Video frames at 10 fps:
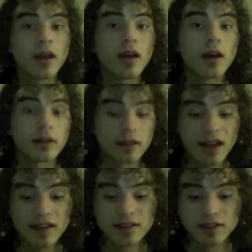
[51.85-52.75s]
And
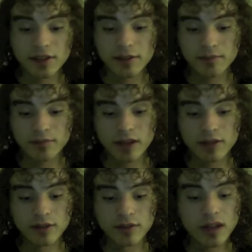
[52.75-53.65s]
lastly,
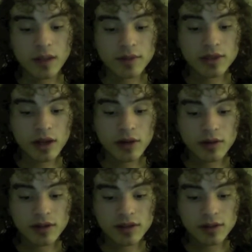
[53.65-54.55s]
develop
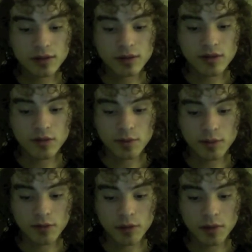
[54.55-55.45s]
soldering skills for
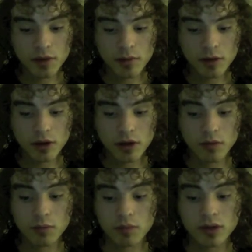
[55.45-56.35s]
performing work
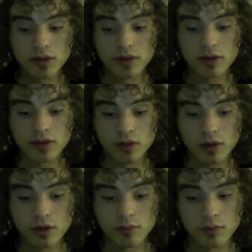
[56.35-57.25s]
on printed
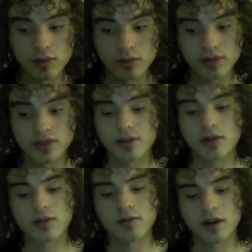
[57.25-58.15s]
circuit boards.
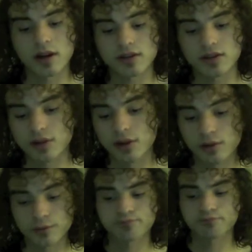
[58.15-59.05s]
Alright,
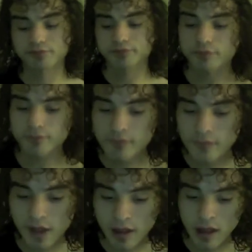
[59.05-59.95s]
so
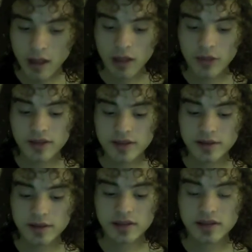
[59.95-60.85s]
this
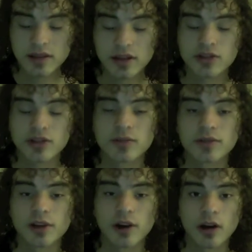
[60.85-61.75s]
this lecture
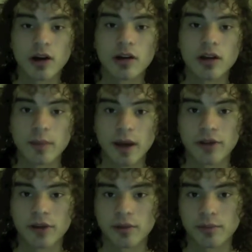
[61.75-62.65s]
was all about
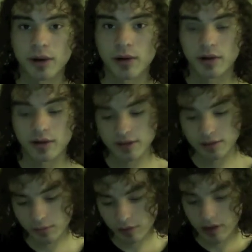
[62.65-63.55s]
the components and
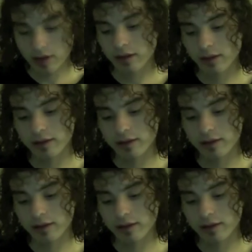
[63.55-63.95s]
we're talking